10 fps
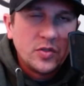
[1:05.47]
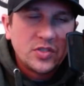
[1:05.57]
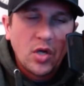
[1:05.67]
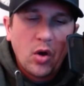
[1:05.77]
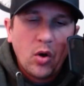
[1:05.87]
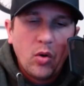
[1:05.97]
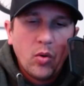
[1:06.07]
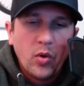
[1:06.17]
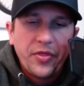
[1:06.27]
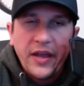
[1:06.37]
So
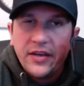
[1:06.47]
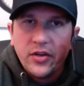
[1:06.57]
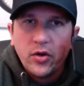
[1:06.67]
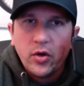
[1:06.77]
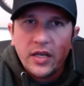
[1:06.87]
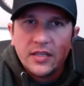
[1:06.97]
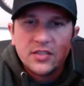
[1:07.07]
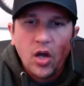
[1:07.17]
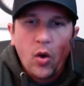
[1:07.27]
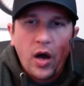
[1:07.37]
what they do is
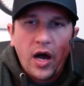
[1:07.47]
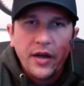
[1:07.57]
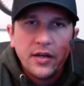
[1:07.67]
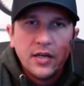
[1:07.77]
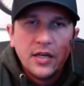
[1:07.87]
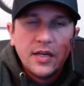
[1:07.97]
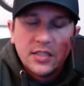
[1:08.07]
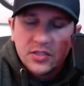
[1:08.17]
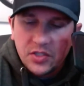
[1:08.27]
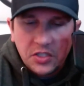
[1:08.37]
go on,
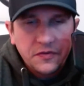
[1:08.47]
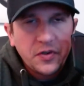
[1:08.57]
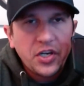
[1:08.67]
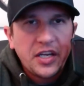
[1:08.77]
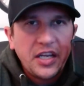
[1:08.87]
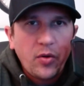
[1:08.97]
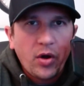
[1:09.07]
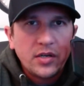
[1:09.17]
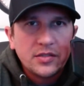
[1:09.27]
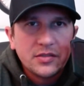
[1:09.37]
search for your
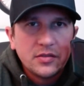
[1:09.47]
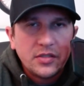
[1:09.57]
keywords,